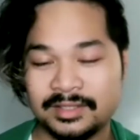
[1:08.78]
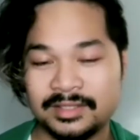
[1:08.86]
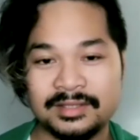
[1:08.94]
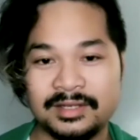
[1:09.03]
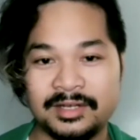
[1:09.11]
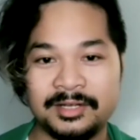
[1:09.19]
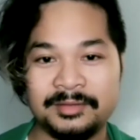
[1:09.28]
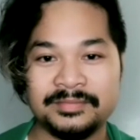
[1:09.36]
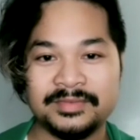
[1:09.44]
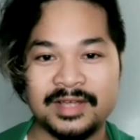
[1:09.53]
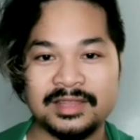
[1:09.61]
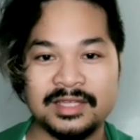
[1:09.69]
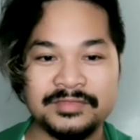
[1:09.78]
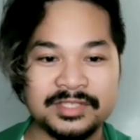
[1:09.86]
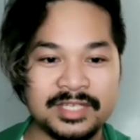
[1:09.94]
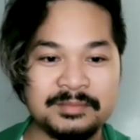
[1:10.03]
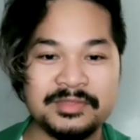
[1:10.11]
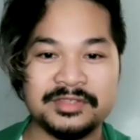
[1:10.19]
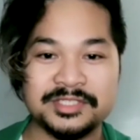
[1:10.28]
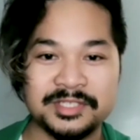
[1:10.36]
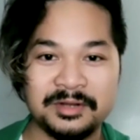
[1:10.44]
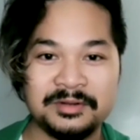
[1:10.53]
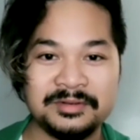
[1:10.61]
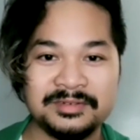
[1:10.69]
I love the name of the
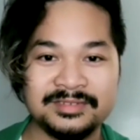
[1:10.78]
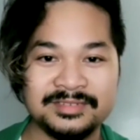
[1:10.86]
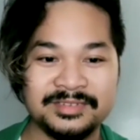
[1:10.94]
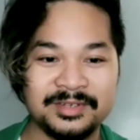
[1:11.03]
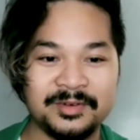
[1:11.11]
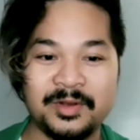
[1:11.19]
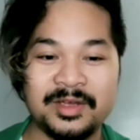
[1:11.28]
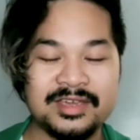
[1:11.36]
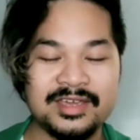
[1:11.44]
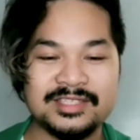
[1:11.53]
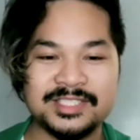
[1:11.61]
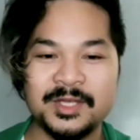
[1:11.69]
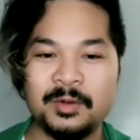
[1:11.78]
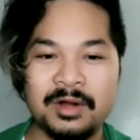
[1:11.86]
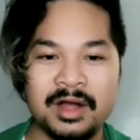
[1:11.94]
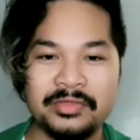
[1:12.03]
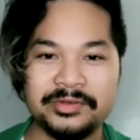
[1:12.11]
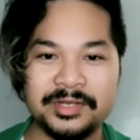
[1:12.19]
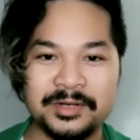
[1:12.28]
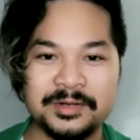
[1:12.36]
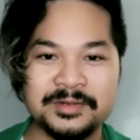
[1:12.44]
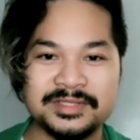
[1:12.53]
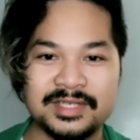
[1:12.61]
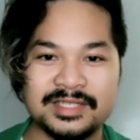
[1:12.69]
show. It's so on the
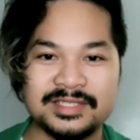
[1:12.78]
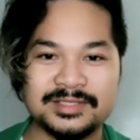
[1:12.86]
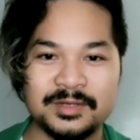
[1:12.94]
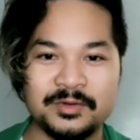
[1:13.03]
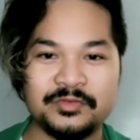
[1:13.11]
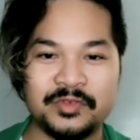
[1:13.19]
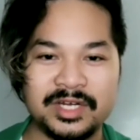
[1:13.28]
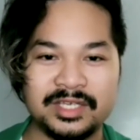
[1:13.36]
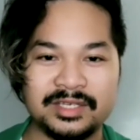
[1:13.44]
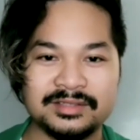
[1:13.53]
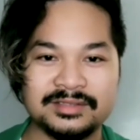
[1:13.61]
nose that it's so funny.